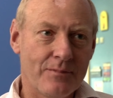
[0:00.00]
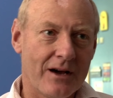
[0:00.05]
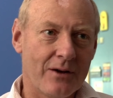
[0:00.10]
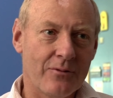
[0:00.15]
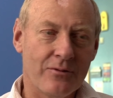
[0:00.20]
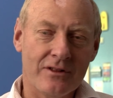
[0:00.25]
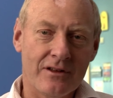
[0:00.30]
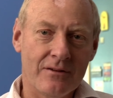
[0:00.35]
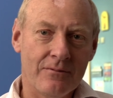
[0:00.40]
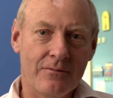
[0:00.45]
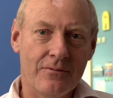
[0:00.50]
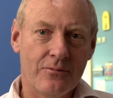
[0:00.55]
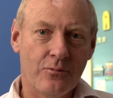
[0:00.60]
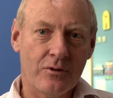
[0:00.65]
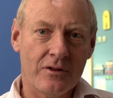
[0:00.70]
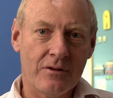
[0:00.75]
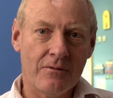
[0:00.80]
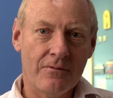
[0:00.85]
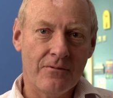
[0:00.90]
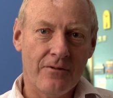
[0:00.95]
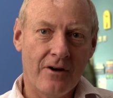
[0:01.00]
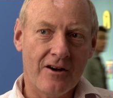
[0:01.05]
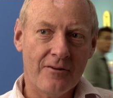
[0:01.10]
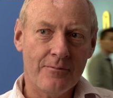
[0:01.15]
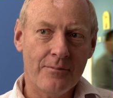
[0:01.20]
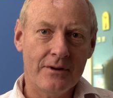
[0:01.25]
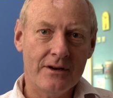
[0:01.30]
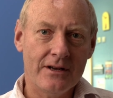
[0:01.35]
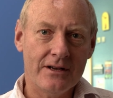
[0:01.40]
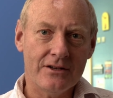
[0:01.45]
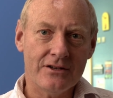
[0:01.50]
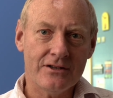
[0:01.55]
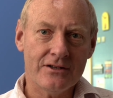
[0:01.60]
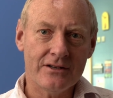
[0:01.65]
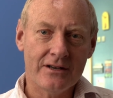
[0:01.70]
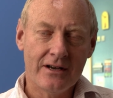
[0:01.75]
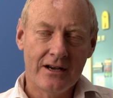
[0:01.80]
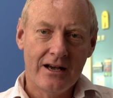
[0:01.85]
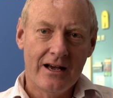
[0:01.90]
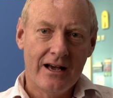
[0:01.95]
back within, within five
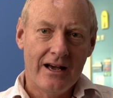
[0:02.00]
minutes.